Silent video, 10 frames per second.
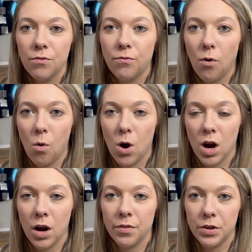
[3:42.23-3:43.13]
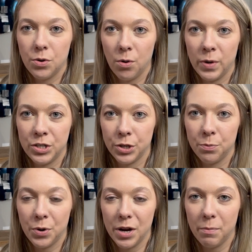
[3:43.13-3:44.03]
for the Norwegian
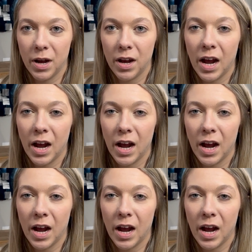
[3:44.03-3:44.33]
Prima.